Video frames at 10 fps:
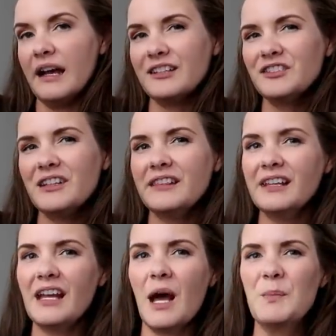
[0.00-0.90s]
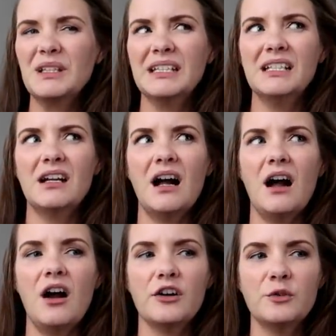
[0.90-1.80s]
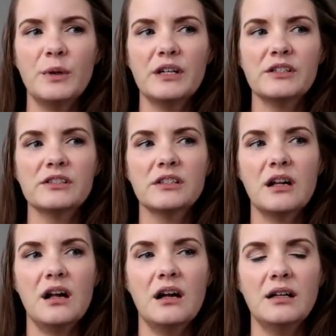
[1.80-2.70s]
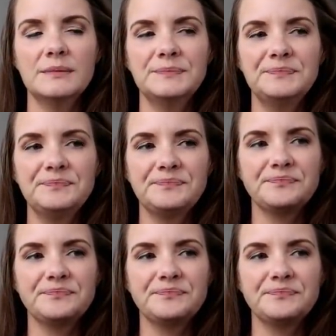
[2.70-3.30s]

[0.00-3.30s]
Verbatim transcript: I actually think Emmaline Hardware's, um,